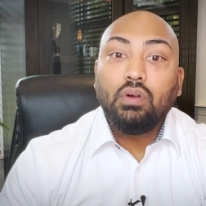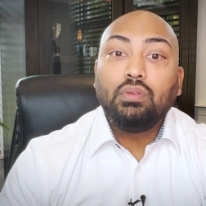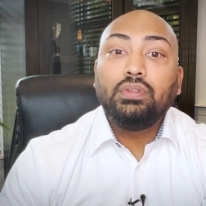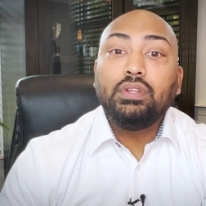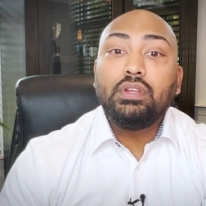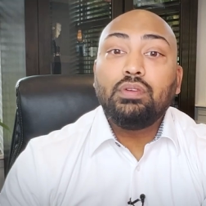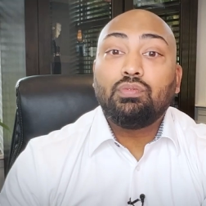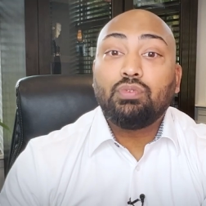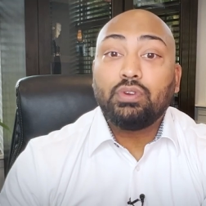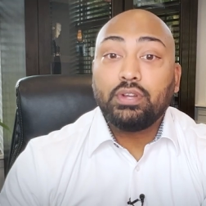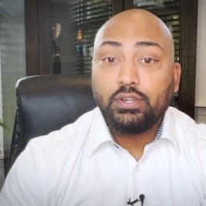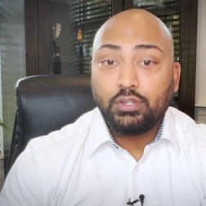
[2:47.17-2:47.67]

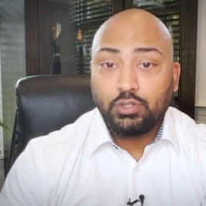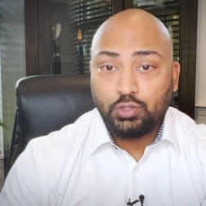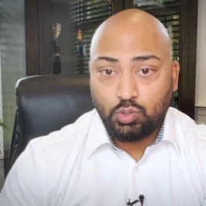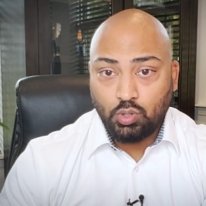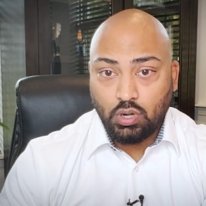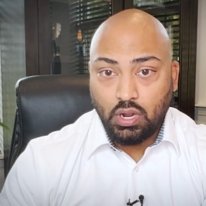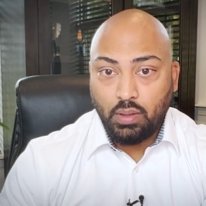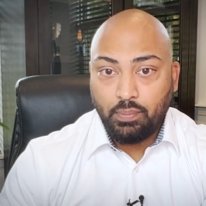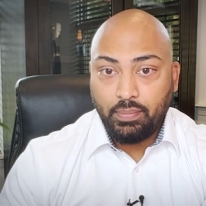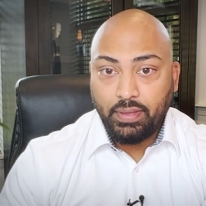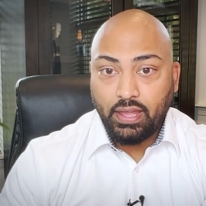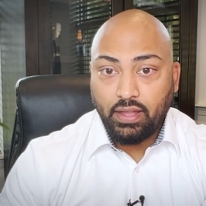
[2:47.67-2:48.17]
only real
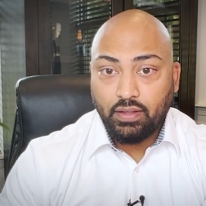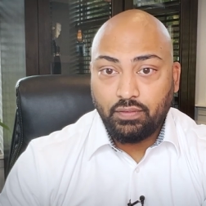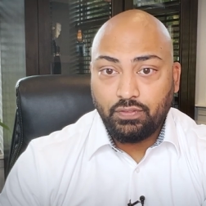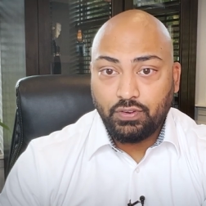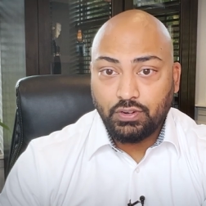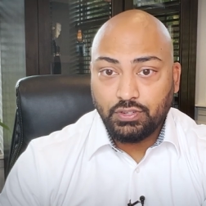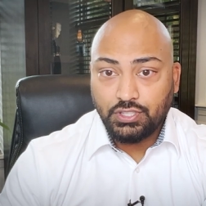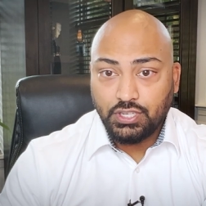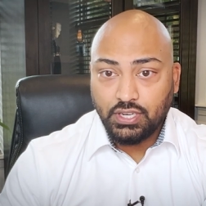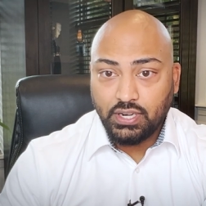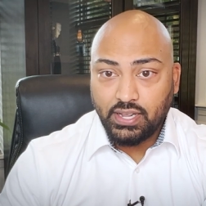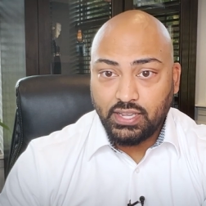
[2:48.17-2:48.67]
drawback
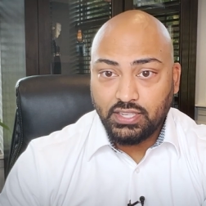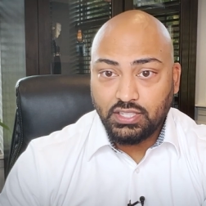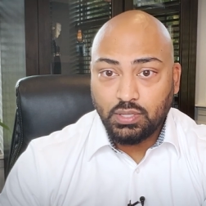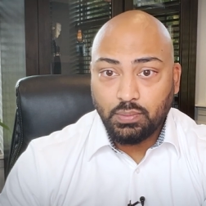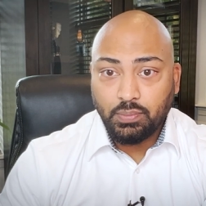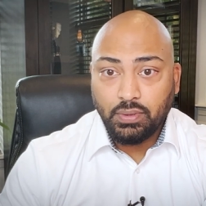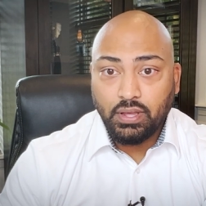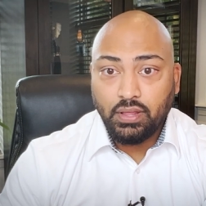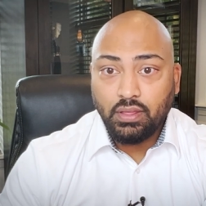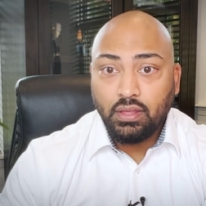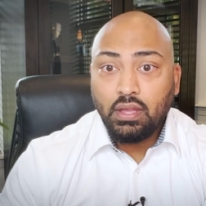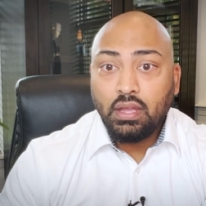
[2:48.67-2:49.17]
for
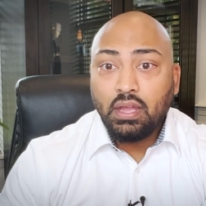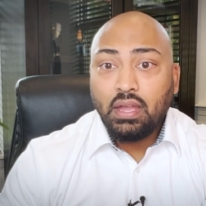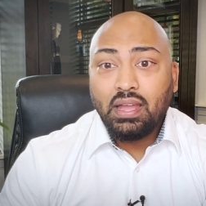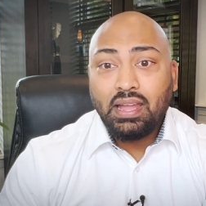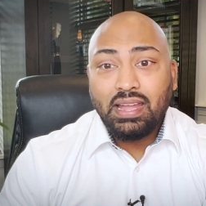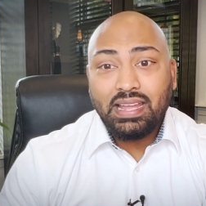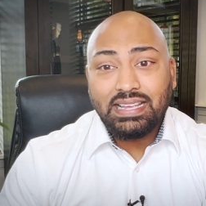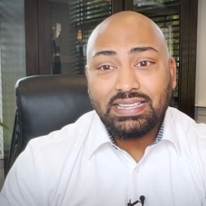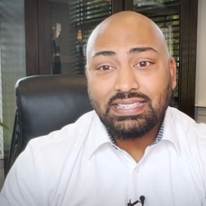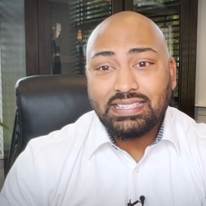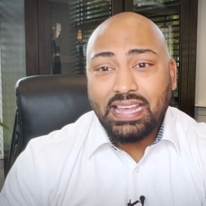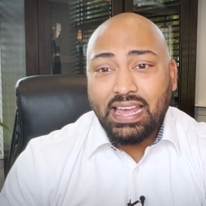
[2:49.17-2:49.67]
Gynostemma
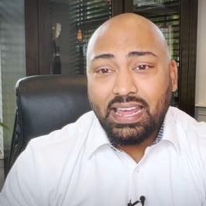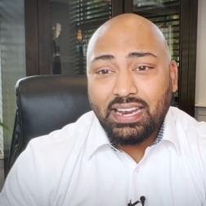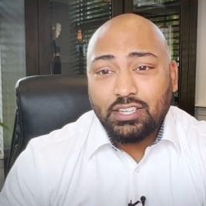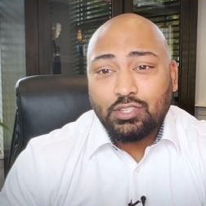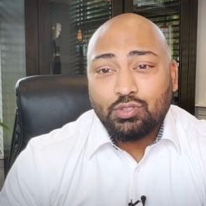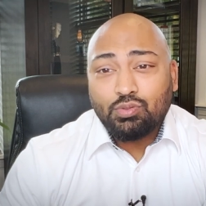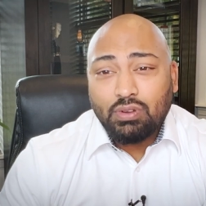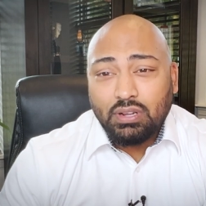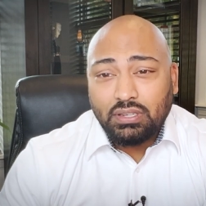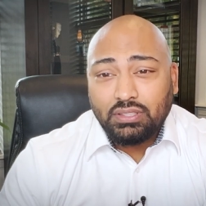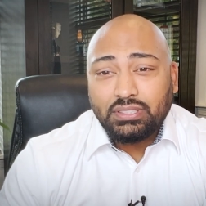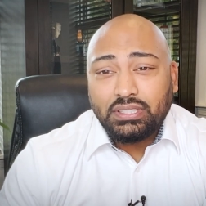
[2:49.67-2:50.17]
is that
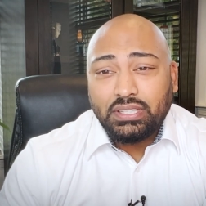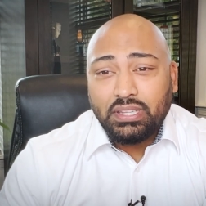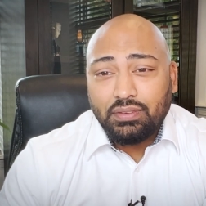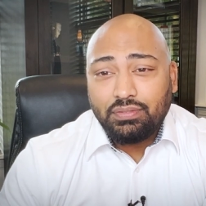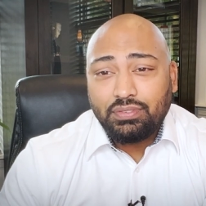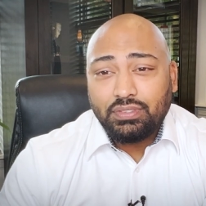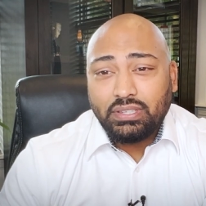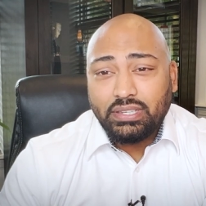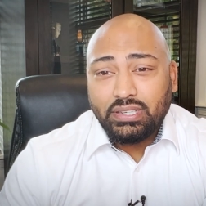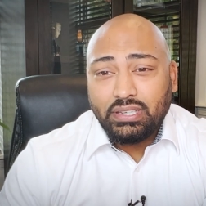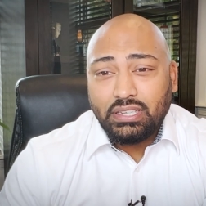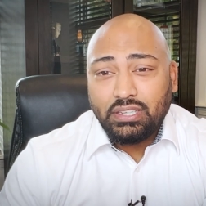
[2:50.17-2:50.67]
it's
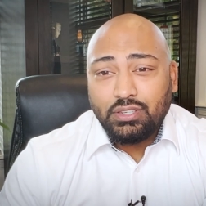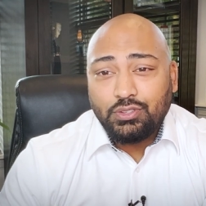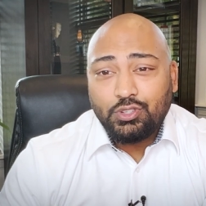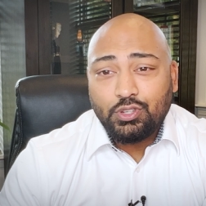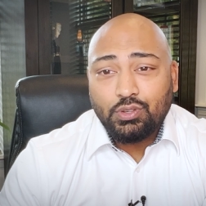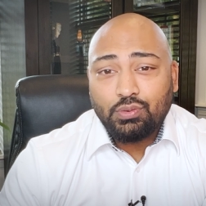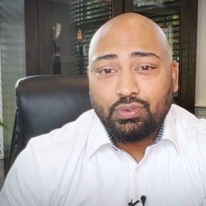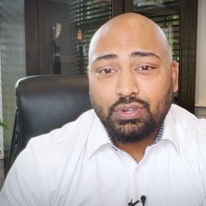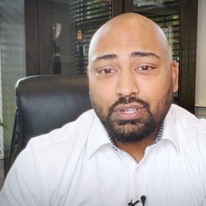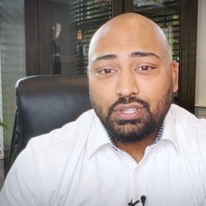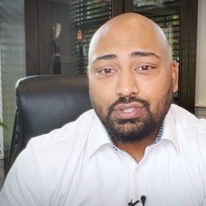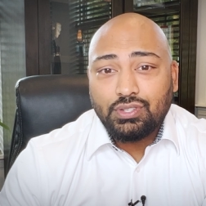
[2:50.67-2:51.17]
relatively new
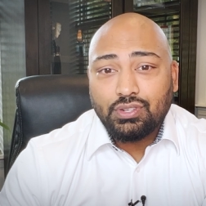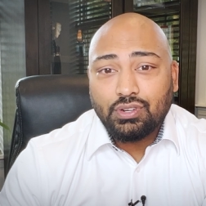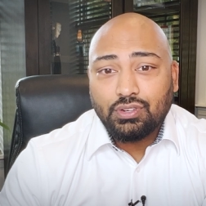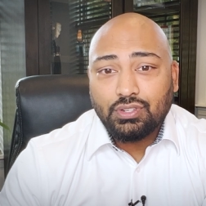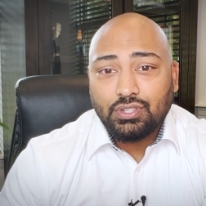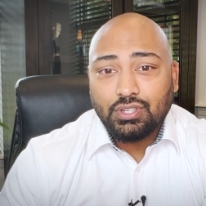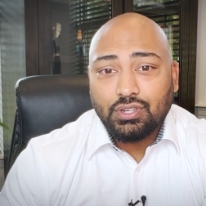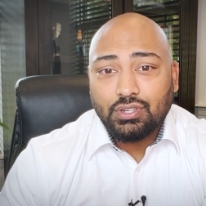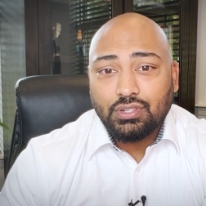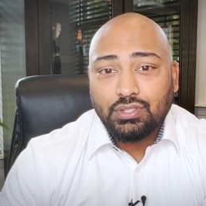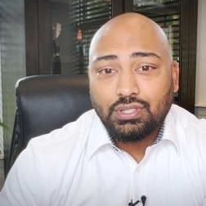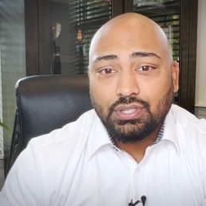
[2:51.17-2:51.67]
to
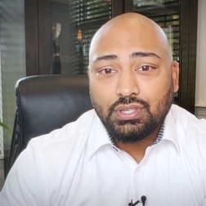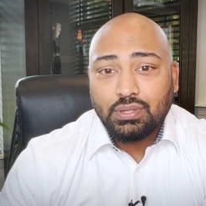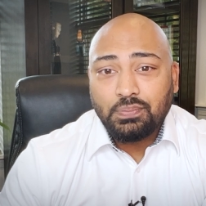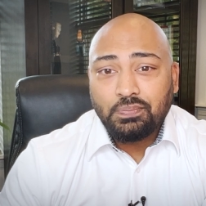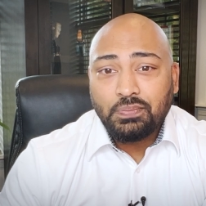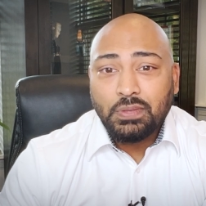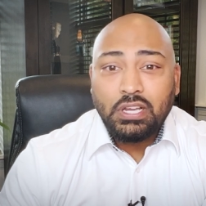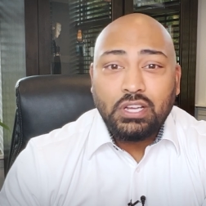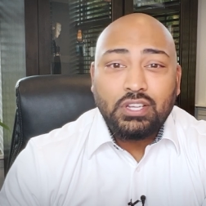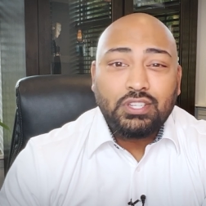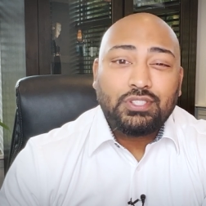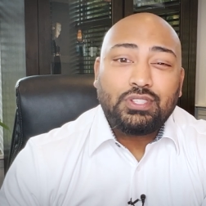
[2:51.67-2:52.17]
researchers,
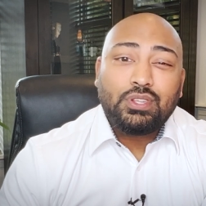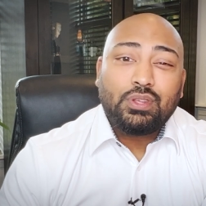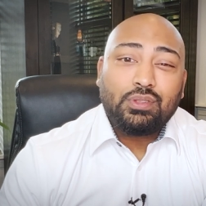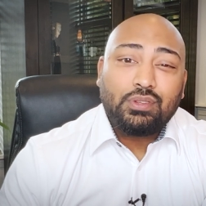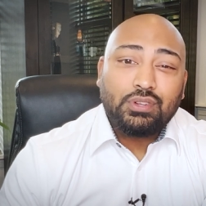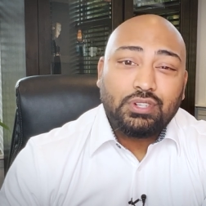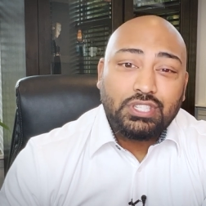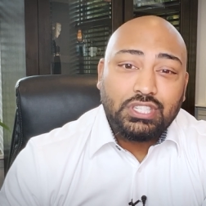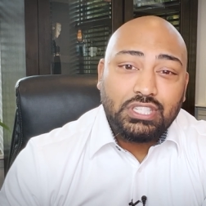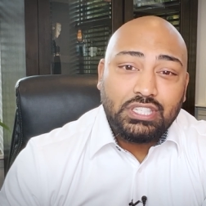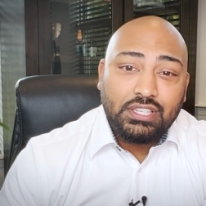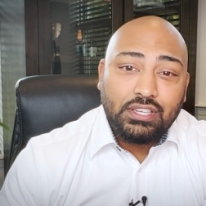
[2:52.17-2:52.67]
so
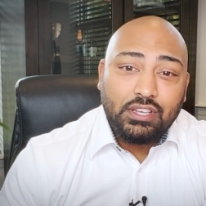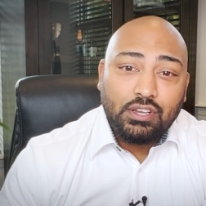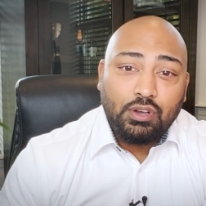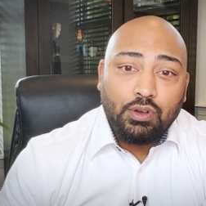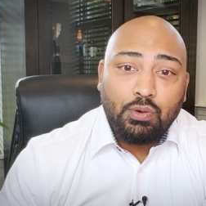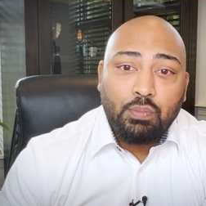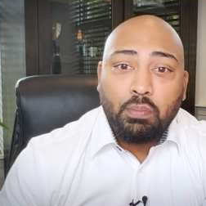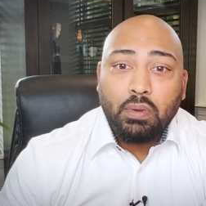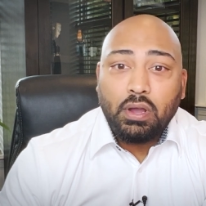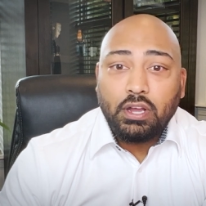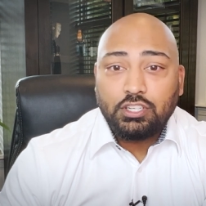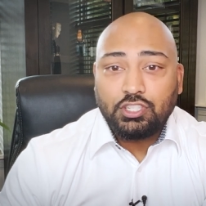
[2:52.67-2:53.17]
there's
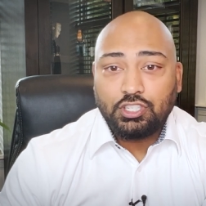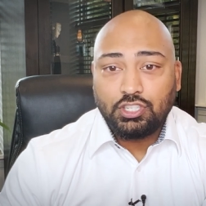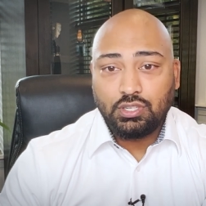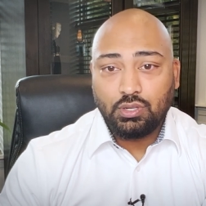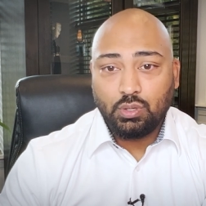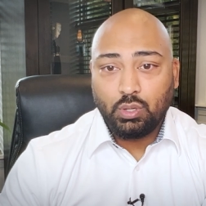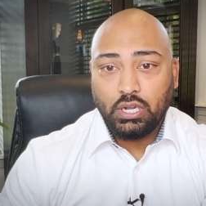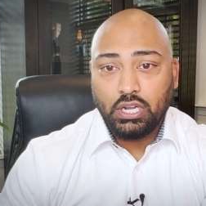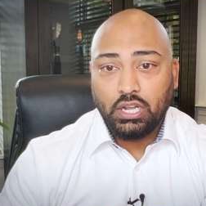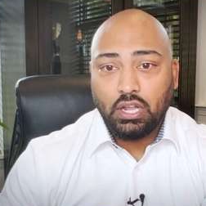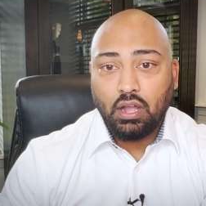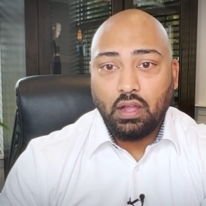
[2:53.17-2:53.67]
still much
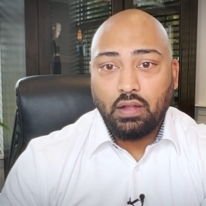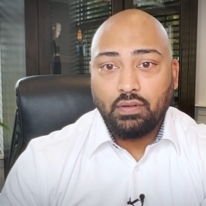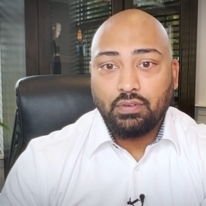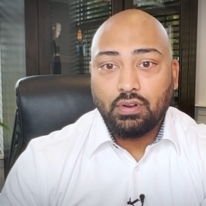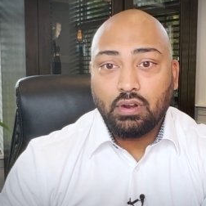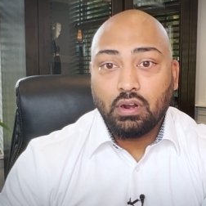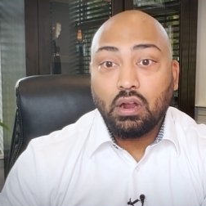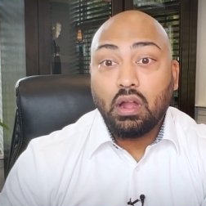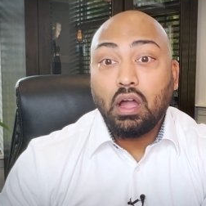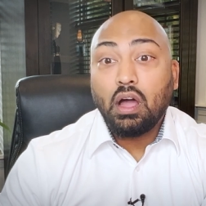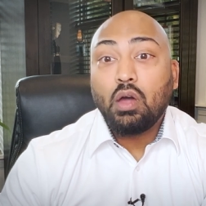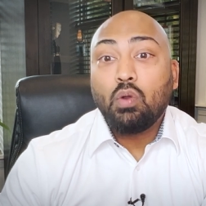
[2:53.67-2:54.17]
to
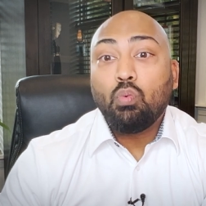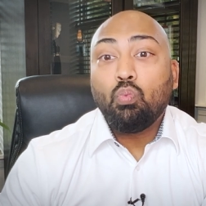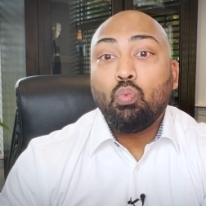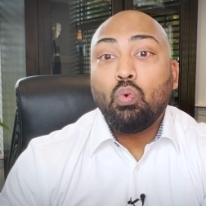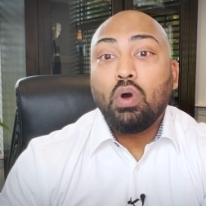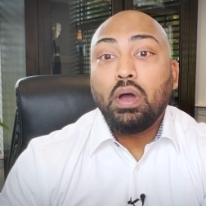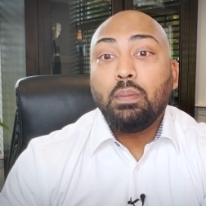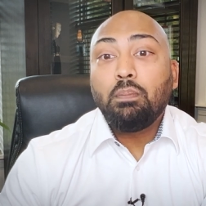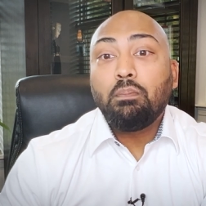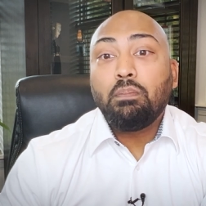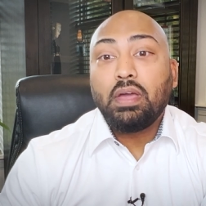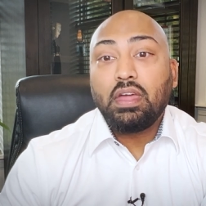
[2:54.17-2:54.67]
uncover on
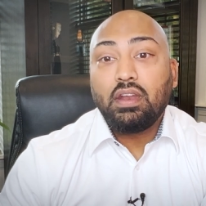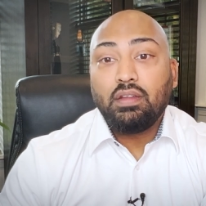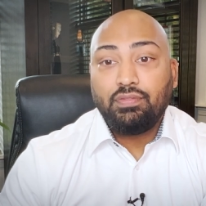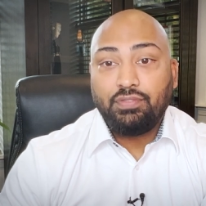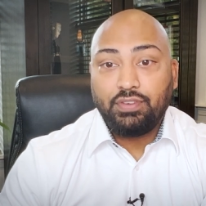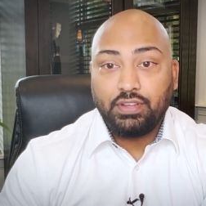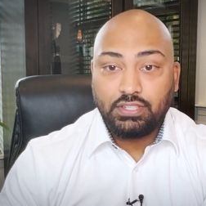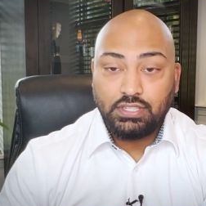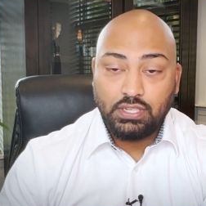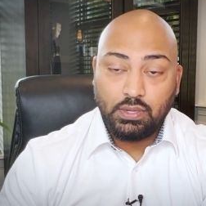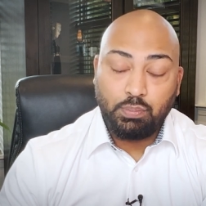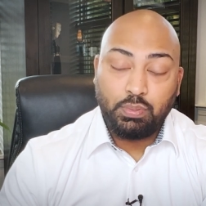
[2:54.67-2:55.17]
what
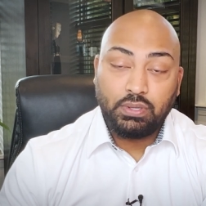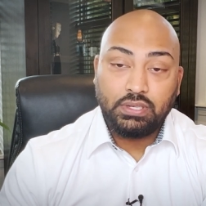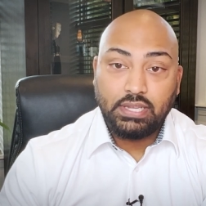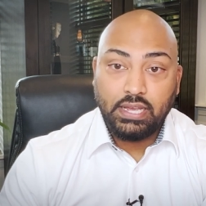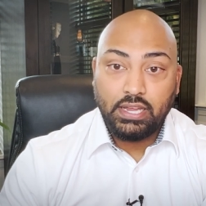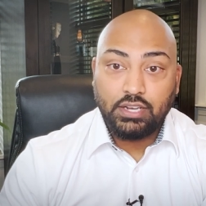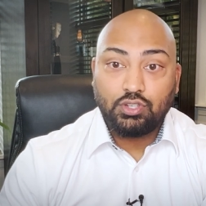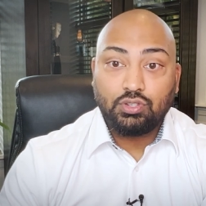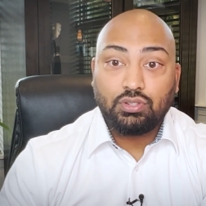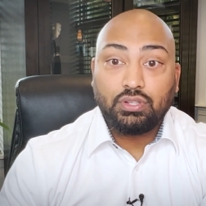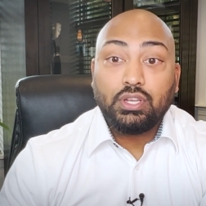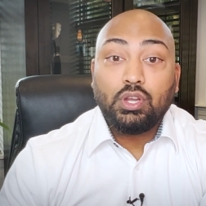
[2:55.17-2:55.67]
benefits it
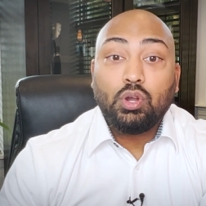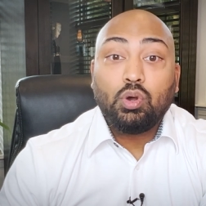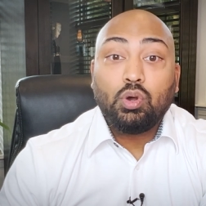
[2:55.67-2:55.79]
potentially